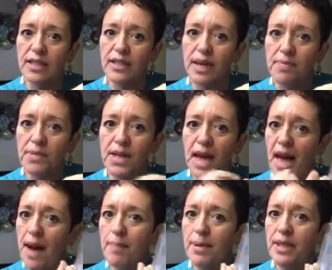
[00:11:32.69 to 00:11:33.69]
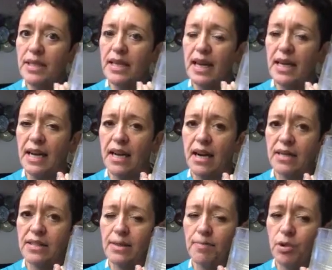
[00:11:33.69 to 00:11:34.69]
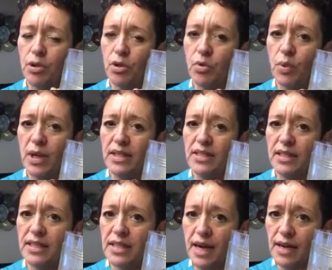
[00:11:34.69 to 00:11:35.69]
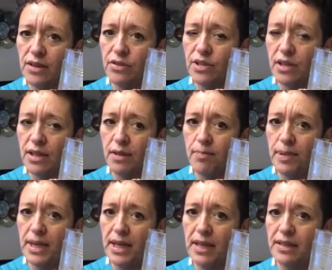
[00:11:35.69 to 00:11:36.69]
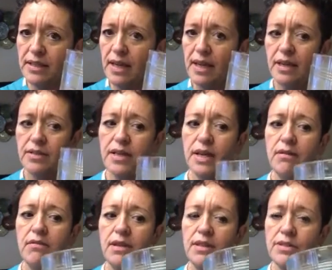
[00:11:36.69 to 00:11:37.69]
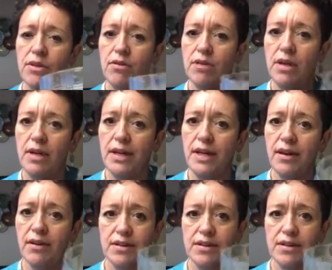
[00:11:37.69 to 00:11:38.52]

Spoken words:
something happened and I got some puny wicks and it tunneled a little bit, and it's like, what is going on here?